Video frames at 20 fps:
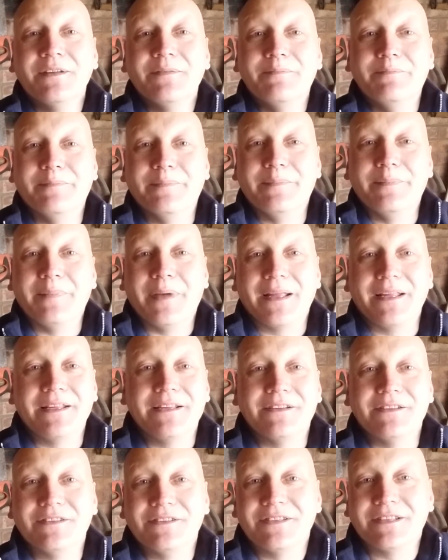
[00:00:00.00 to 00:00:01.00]

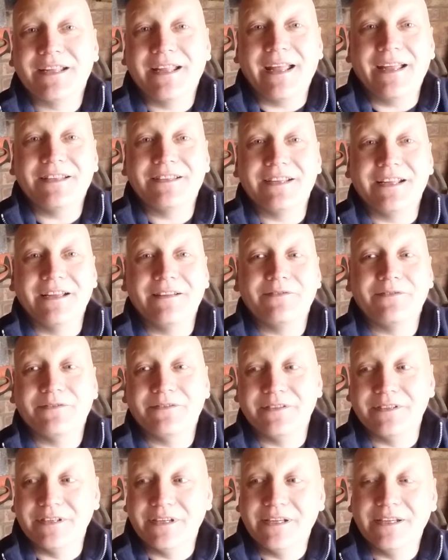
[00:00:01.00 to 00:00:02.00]
makers get together
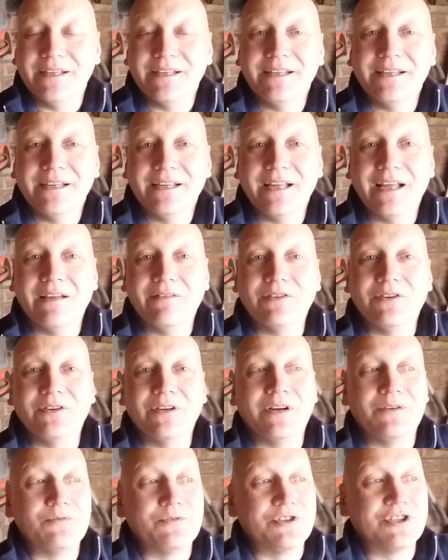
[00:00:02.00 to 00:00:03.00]
and have a good
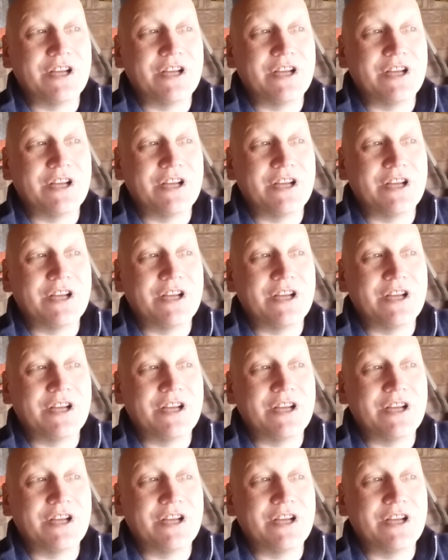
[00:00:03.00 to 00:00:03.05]
old